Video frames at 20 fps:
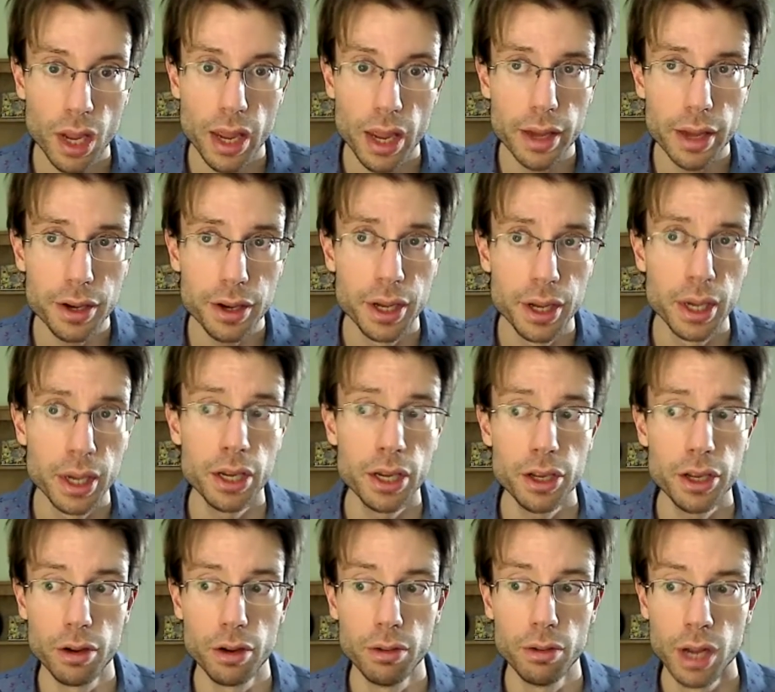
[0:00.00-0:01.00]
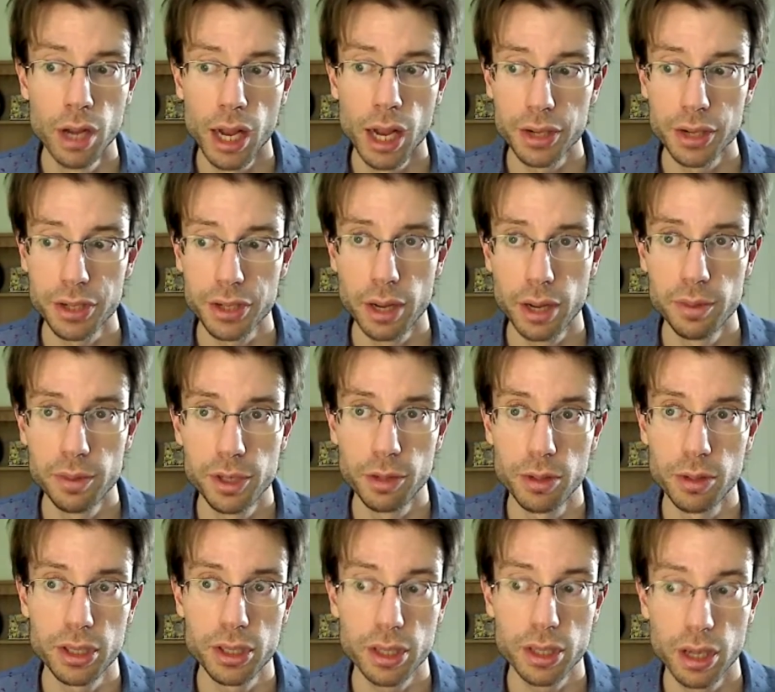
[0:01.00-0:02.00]
And, at times it
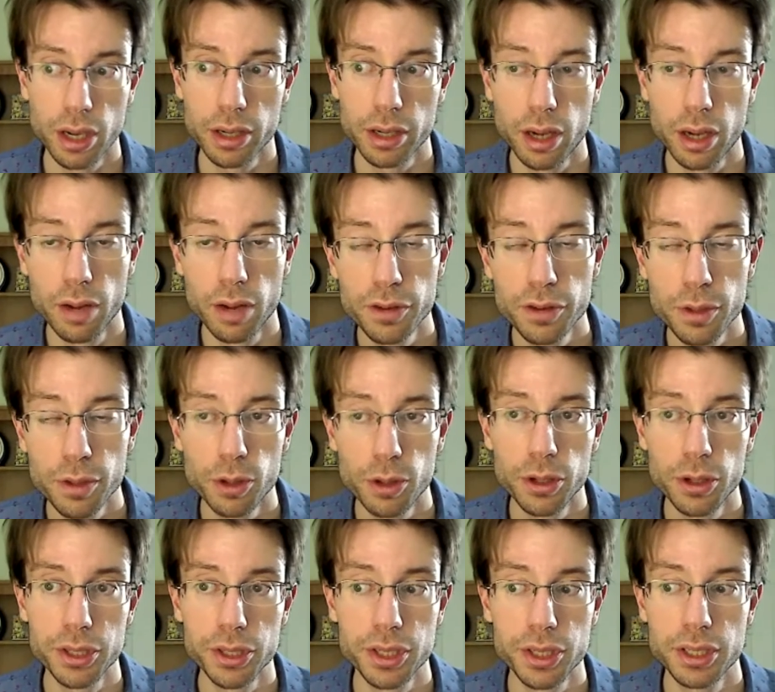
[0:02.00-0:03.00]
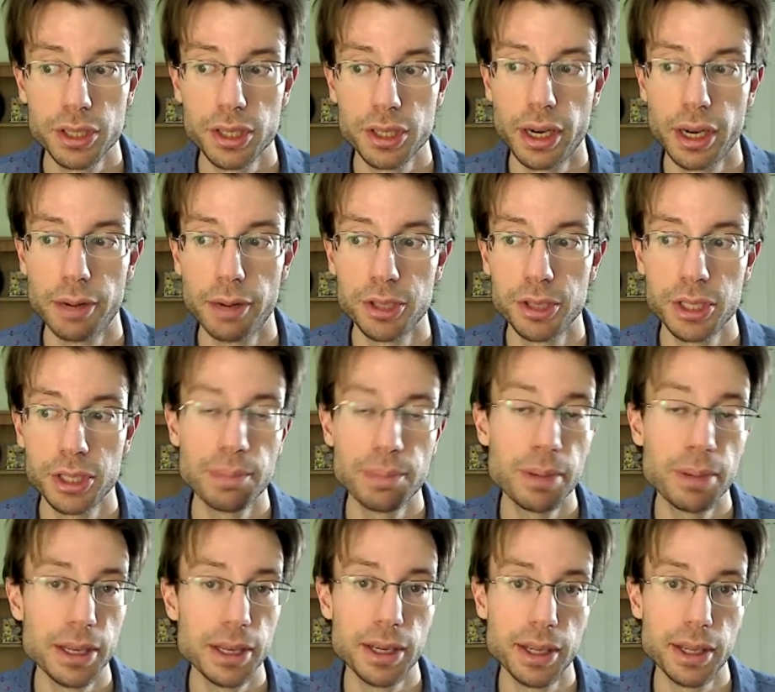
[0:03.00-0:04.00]
was uncomfortable in the sense that I was
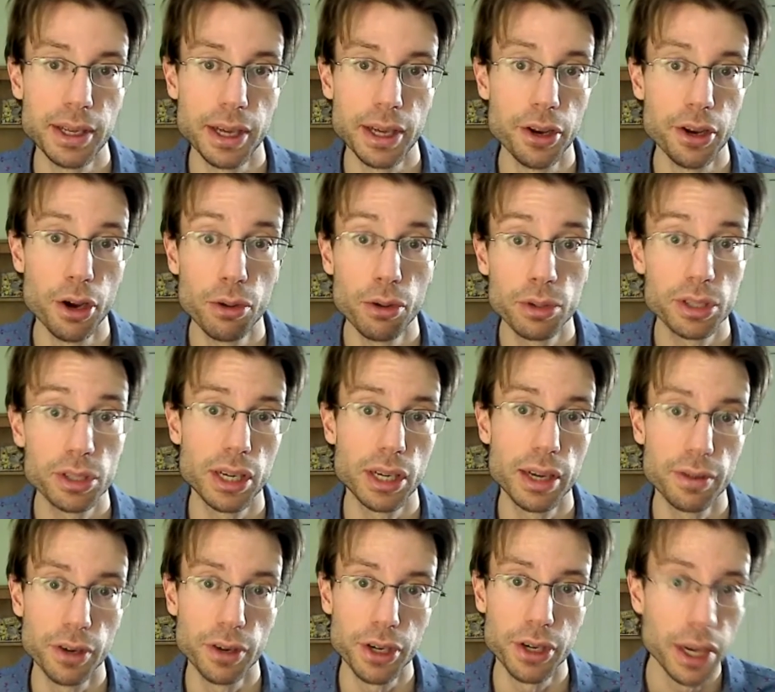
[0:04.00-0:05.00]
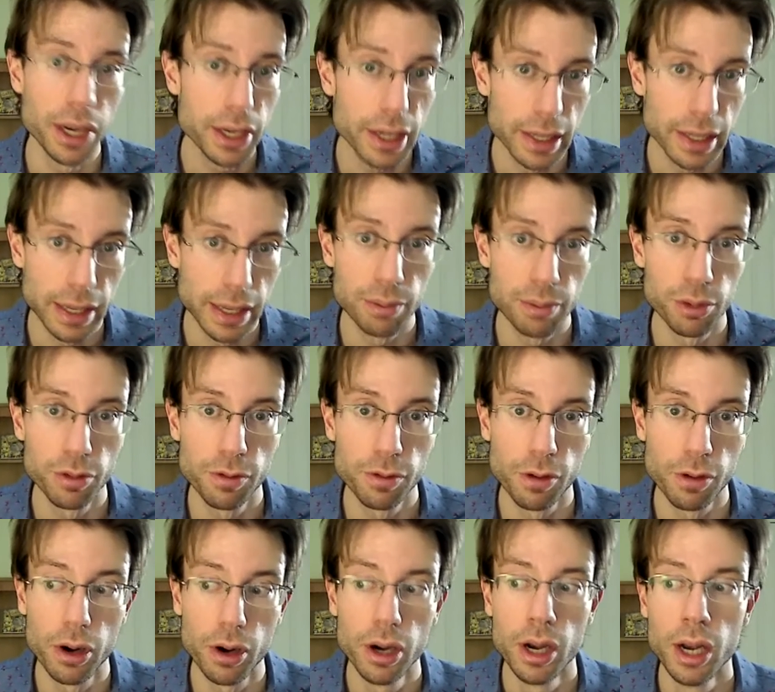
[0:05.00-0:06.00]
stepping into the unknown because I'd never done any of that
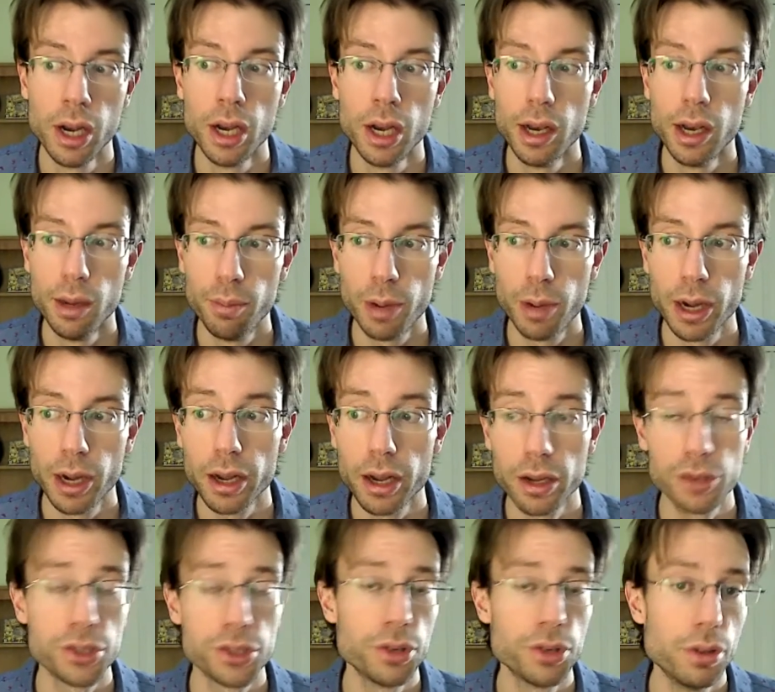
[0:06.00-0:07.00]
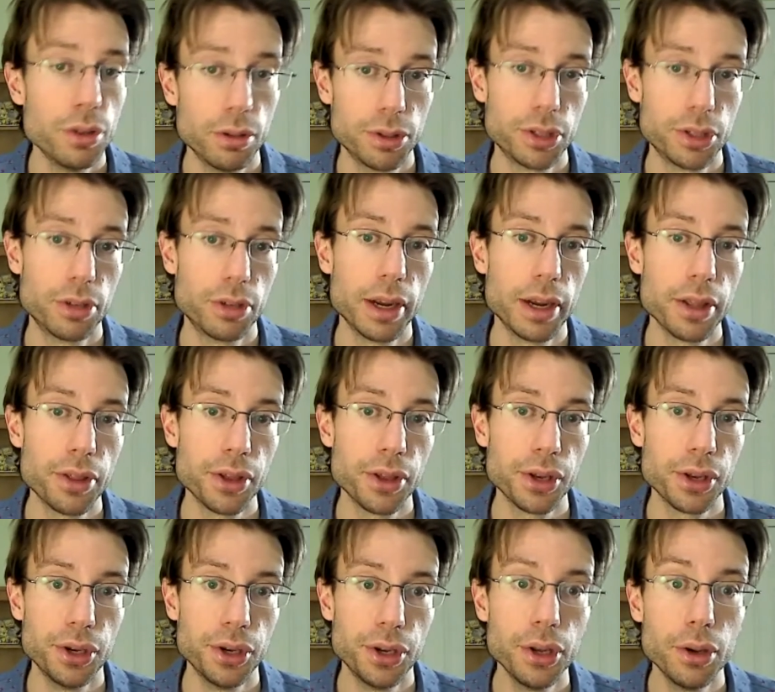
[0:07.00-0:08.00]
before. But I also knew it was the right
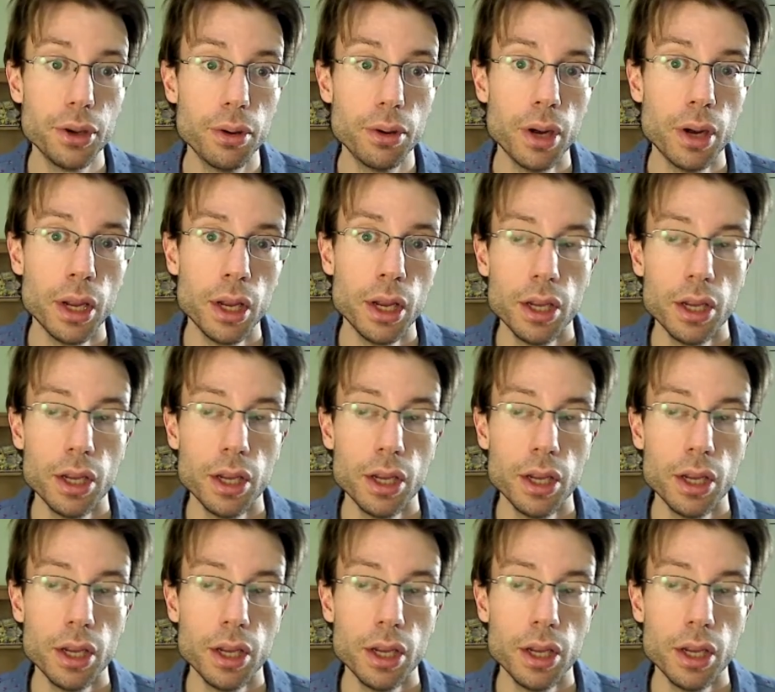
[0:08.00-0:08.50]
thing to do.